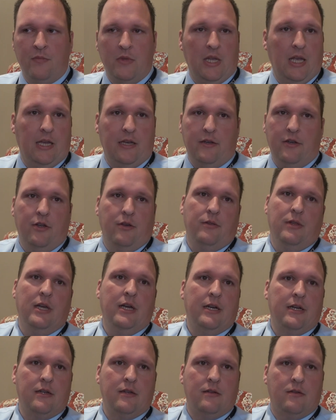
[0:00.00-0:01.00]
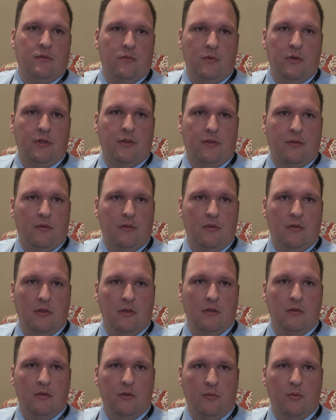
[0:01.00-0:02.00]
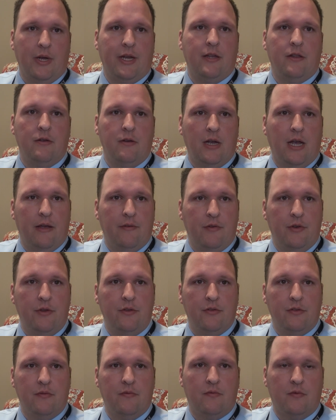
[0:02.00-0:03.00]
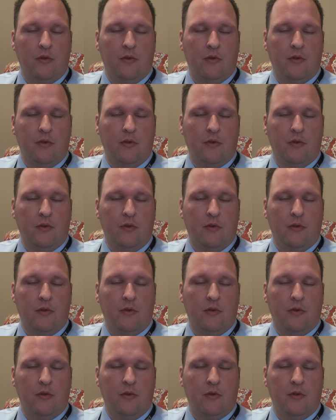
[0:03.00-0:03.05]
had no luck with the regular avenues